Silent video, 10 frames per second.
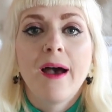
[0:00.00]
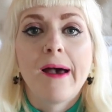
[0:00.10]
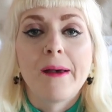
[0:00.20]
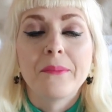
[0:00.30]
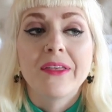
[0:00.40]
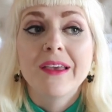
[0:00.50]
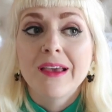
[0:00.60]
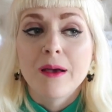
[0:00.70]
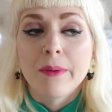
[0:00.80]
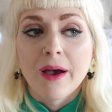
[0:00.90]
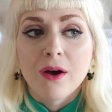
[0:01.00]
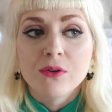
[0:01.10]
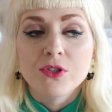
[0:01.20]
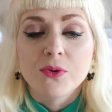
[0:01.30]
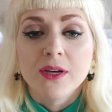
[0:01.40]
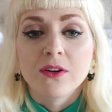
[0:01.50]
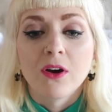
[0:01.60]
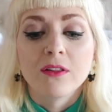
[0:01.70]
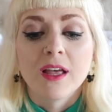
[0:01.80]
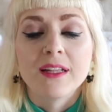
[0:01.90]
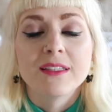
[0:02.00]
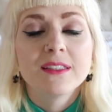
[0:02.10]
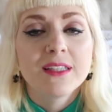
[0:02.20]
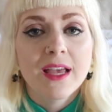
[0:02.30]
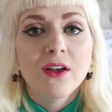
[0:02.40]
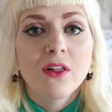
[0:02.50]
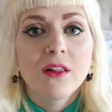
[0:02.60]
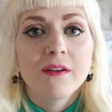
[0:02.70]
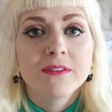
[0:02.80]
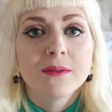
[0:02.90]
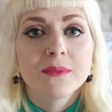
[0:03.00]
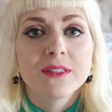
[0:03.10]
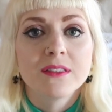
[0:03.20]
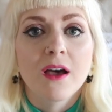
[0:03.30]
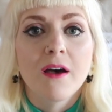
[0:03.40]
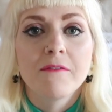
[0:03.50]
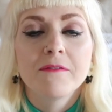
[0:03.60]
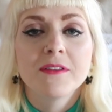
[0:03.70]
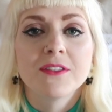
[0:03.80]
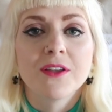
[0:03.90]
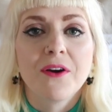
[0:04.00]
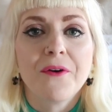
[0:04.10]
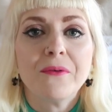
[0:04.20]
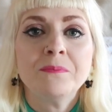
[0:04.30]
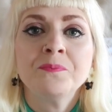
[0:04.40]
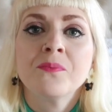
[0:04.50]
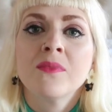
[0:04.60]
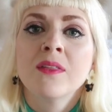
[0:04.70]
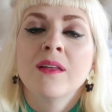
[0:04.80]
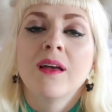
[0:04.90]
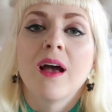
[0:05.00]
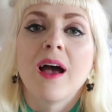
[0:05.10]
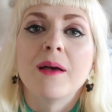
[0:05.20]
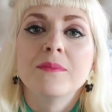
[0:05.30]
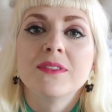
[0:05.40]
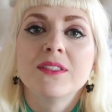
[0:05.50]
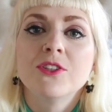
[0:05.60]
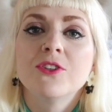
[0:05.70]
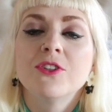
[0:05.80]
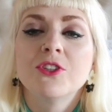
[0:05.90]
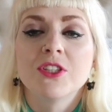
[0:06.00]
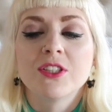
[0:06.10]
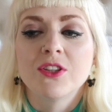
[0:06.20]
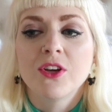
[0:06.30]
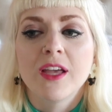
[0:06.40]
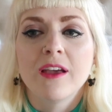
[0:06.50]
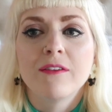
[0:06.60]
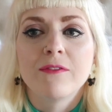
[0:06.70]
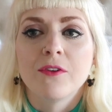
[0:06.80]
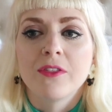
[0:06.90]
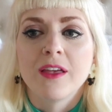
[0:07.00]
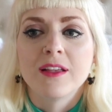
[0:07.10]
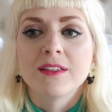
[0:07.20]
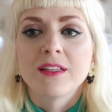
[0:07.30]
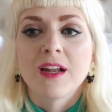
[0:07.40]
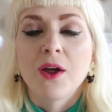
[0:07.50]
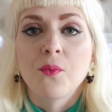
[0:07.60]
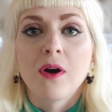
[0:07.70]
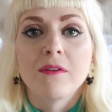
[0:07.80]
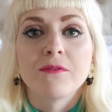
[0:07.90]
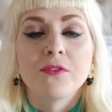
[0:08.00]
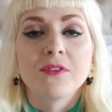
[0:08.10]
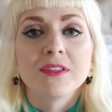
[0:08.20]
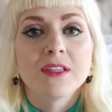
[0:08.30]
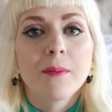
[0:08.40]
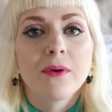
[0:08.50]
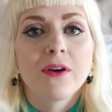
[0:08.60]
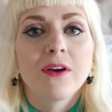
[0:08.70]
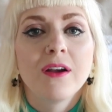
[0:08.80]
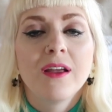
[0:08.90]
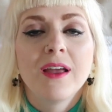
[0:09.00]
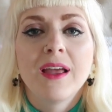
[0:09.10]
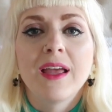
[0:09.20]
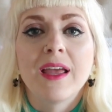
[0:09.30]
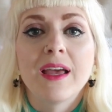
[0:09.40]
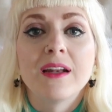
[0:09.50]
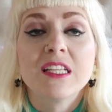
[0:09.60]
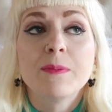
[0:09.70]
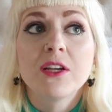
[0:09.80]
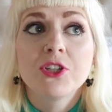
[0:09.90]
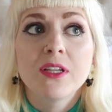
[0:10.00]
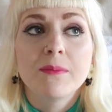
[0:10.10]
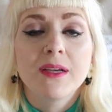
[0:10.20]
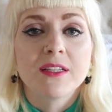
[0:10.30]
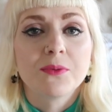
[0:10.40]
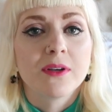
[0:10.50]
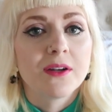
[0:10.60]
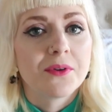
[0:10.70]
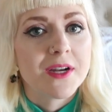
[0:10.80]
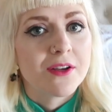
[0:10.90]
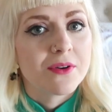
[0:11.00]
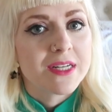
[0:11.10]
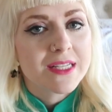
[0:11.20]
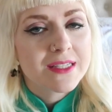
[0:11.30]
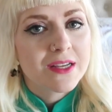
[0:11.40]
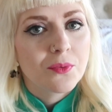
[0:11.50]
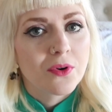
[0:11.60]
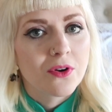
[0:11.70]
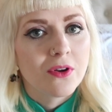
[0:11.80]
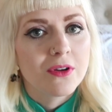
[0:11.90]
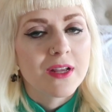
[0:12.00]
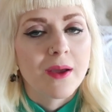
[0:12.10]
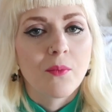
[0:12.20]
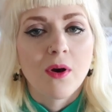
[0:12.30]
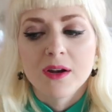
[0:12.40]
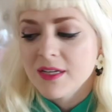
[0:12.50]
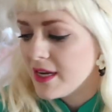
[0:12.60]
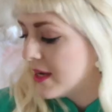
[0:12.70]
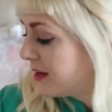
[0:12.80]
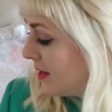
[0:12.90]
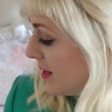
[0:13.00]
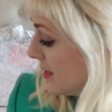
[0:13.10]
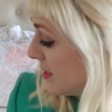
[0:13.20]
I'm thinking about doing an online sale of some stuff, so I'm still just looking for things that I want for the summer, and especially because we're getting ready to go to Disney World, I'm wanting